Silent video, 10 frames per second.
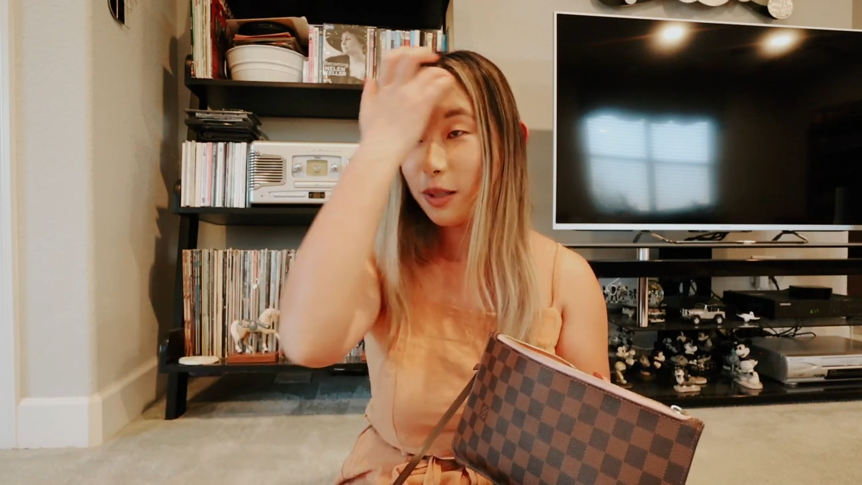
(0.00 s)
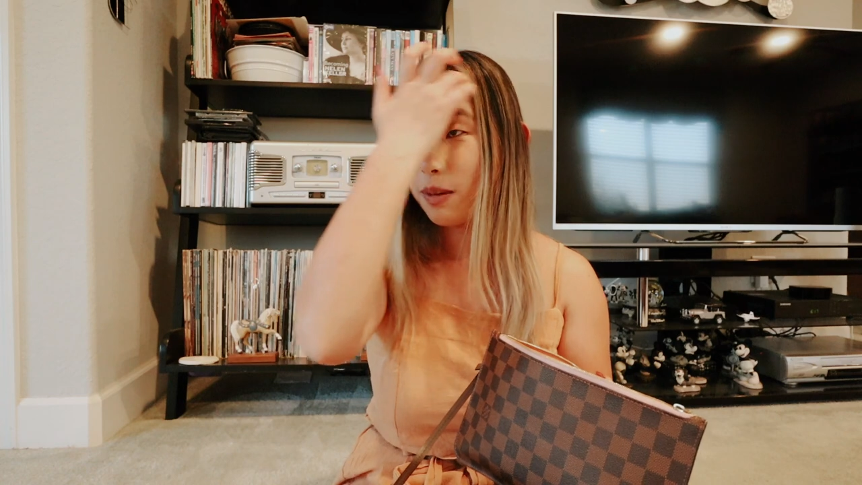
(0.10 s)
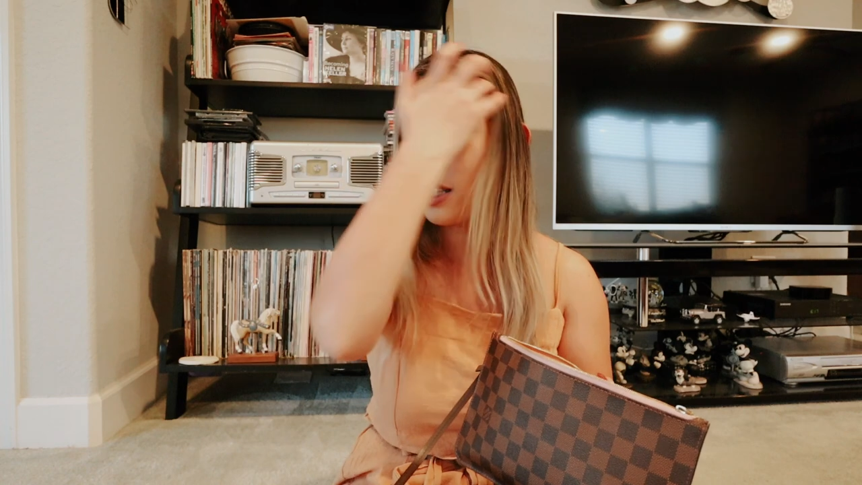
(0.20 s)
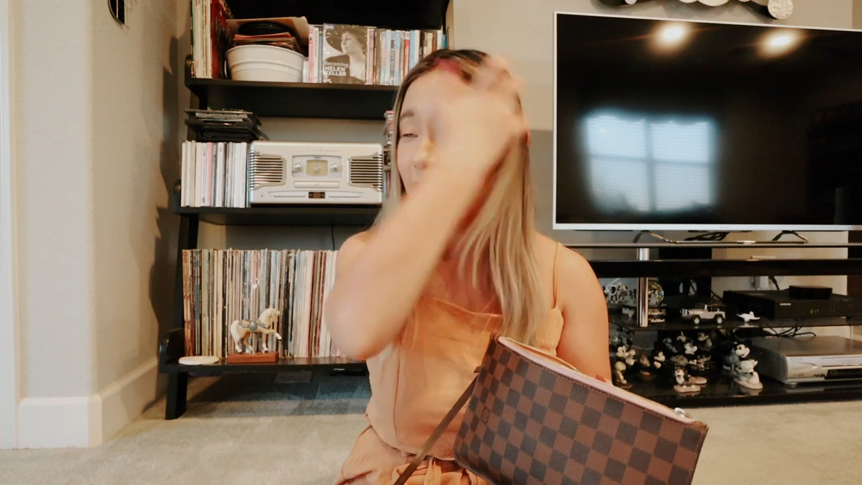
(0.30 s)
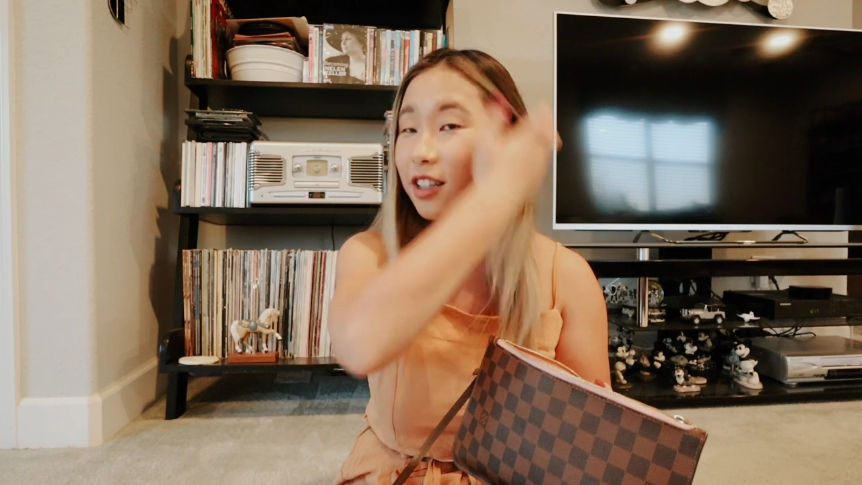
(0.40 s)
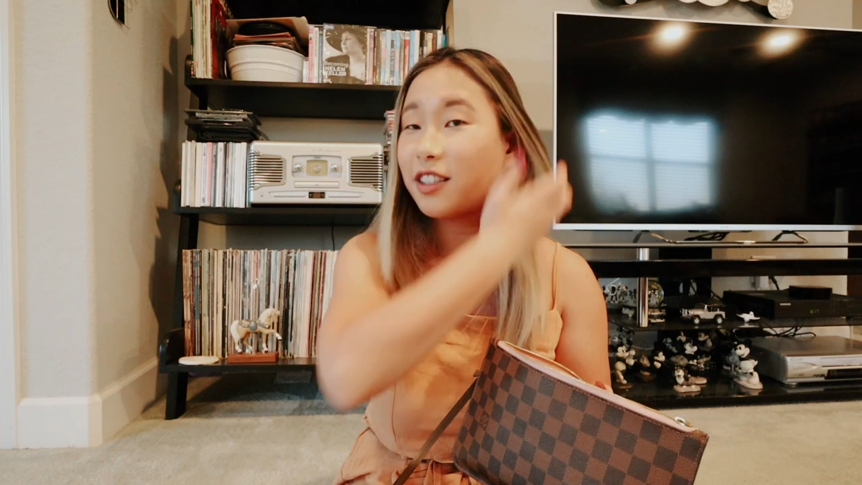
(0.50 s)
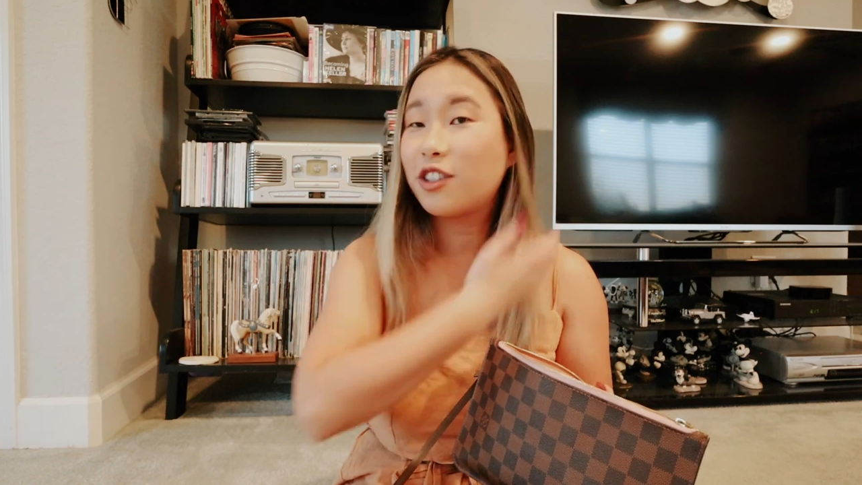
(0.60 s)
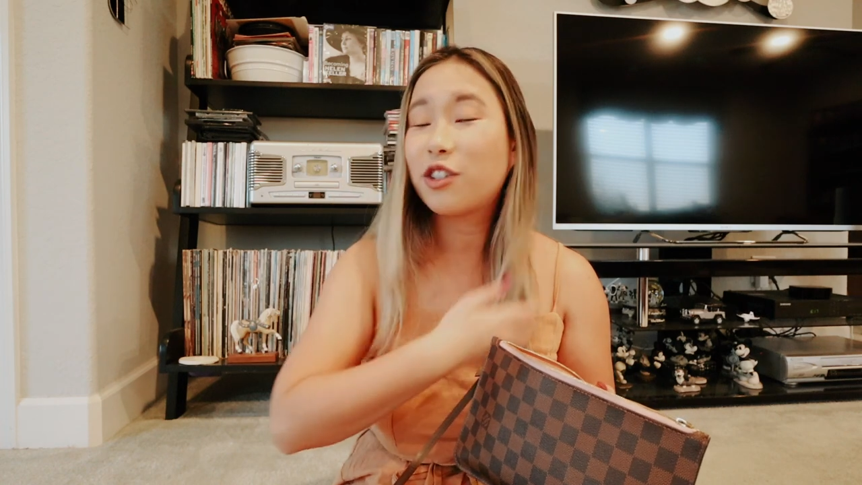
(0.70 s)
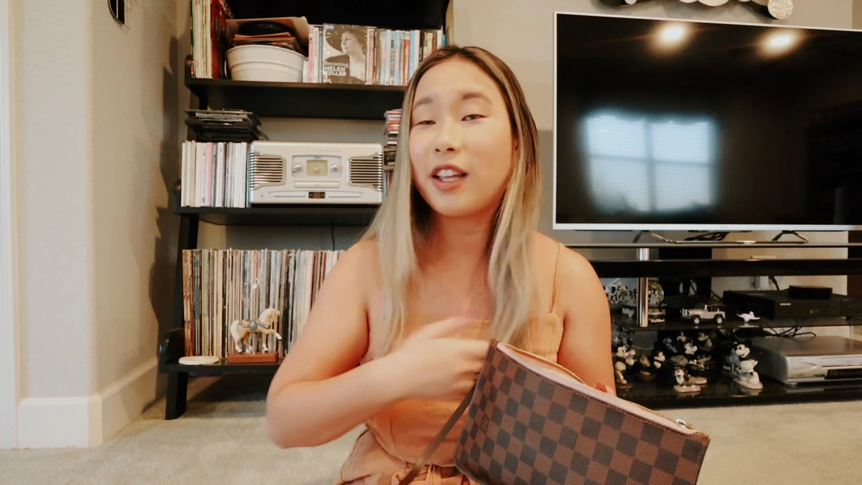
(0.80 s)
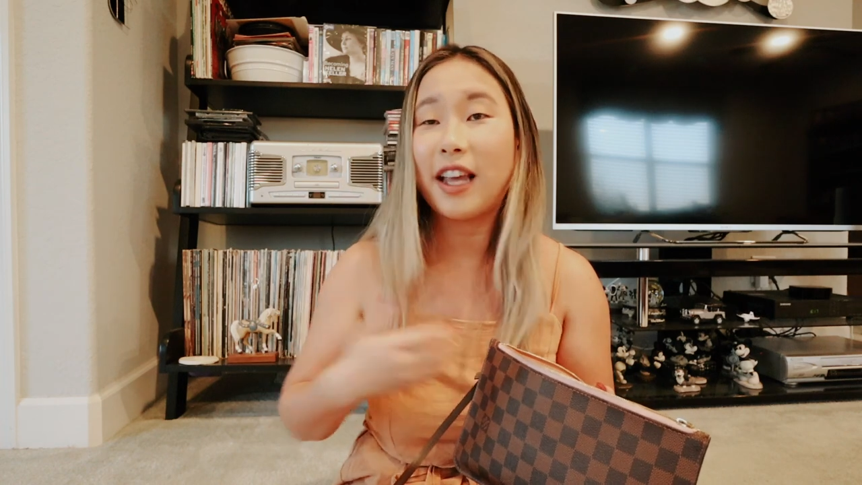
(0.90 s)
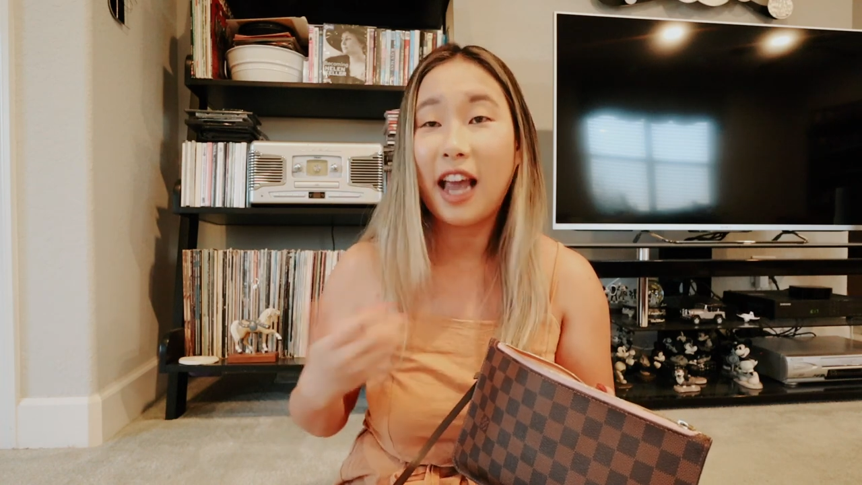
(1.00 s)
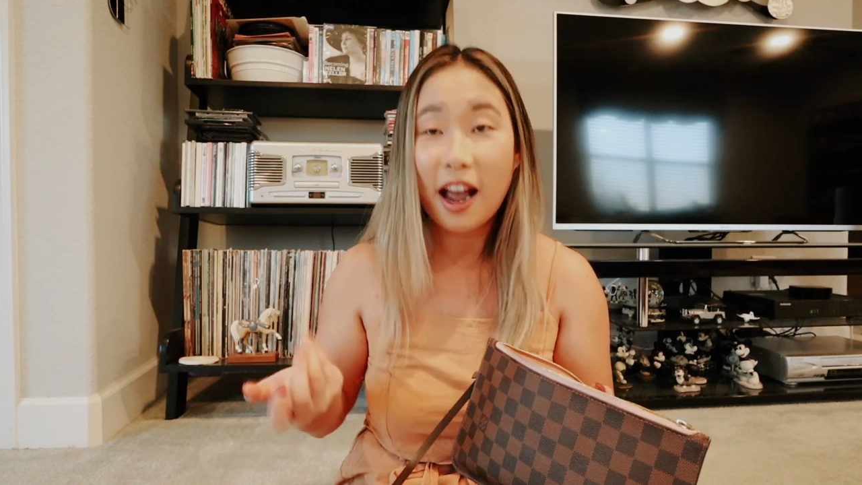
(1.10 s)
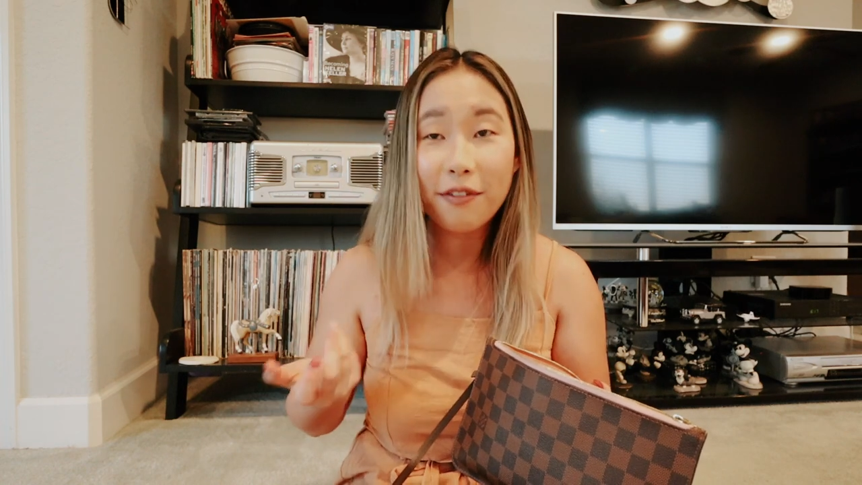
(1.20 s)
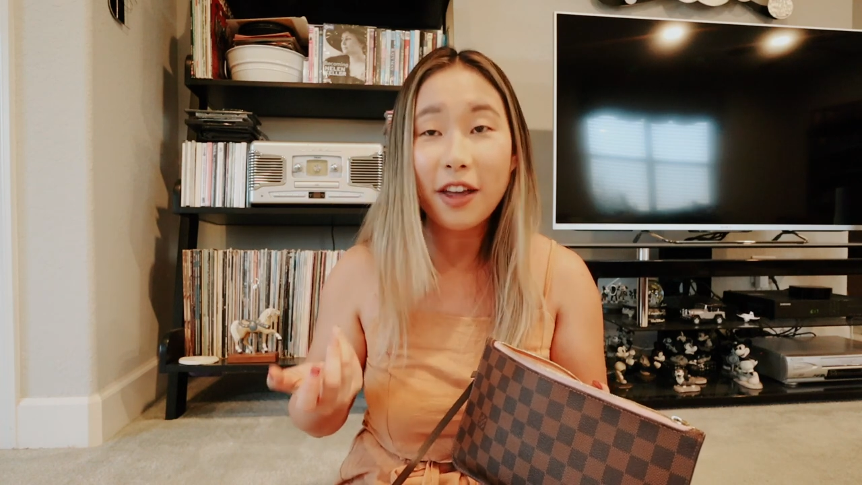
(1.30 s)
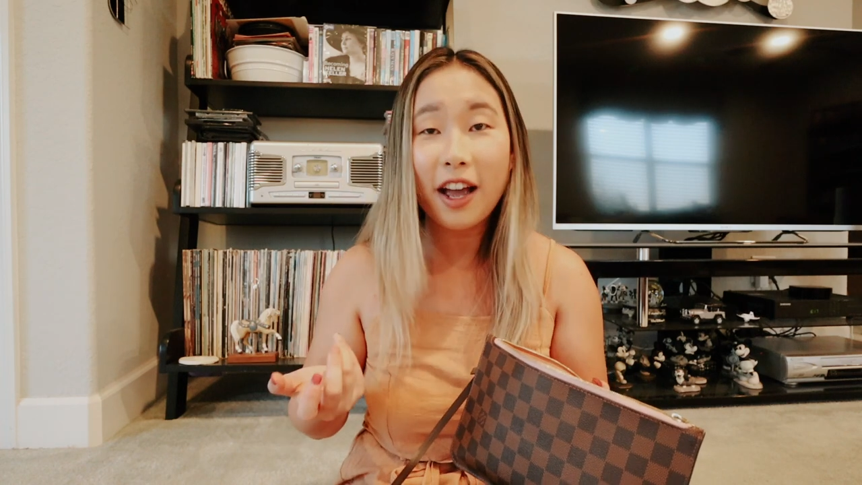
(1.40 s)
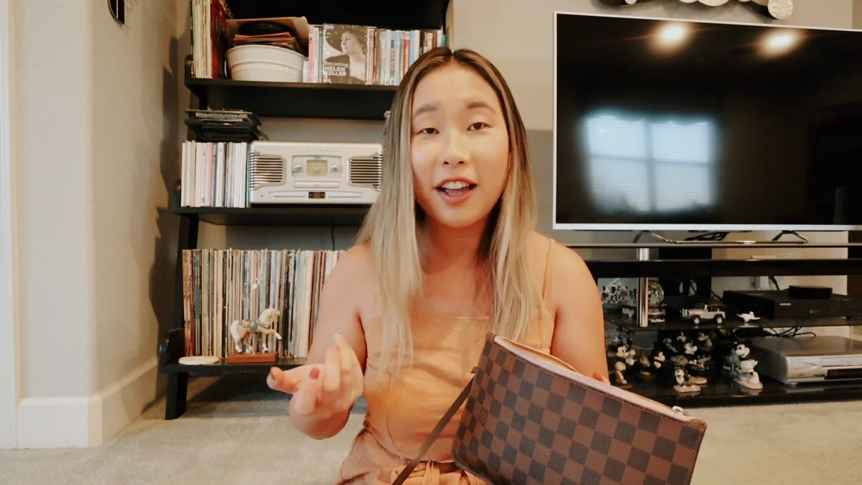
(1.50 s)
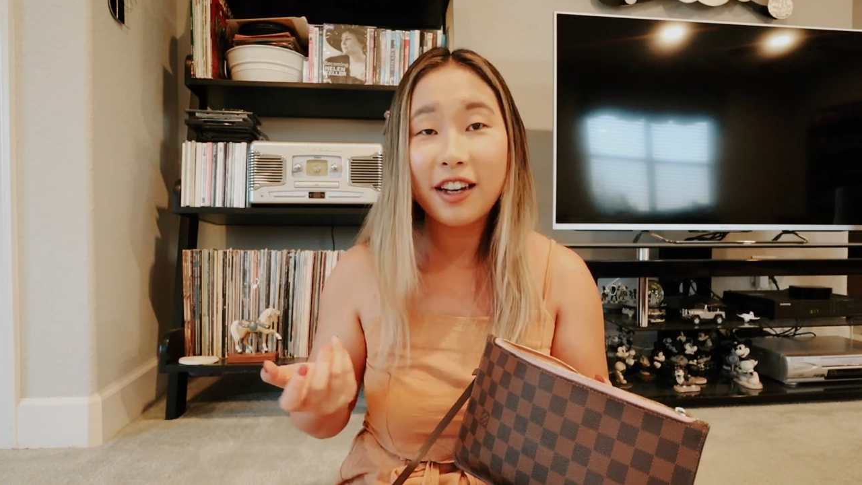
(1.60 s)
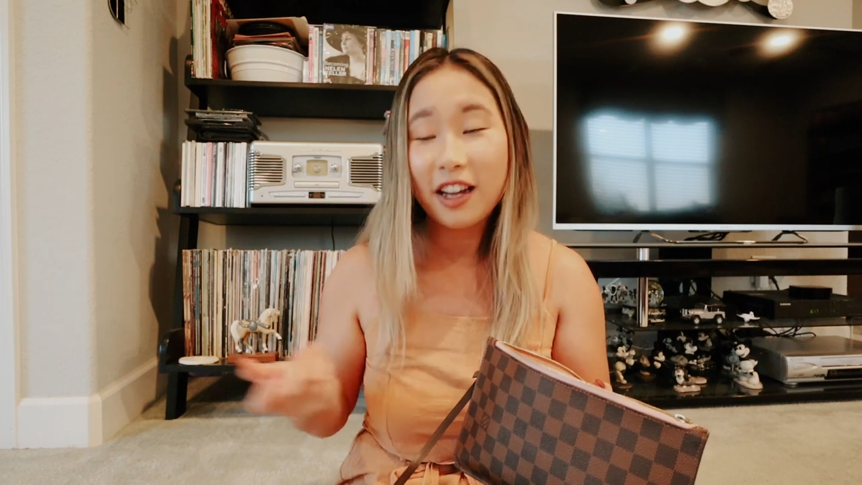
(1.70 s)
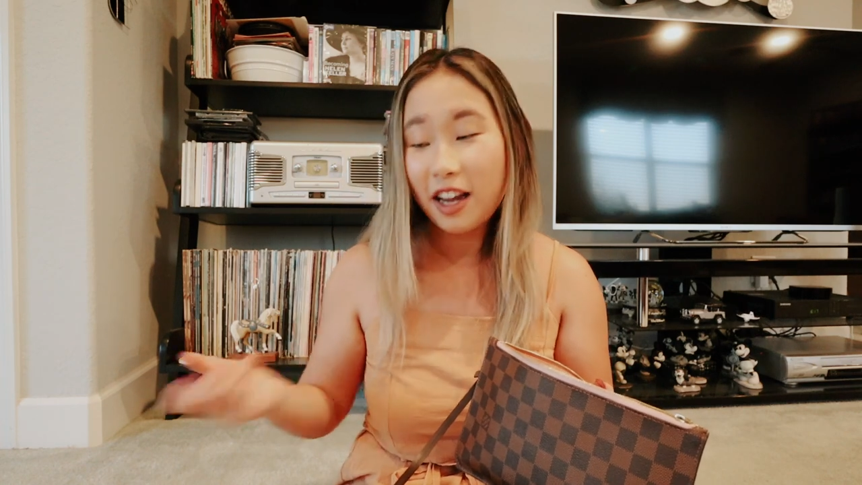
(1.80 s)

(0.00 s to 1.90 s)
but it's good to just like have that.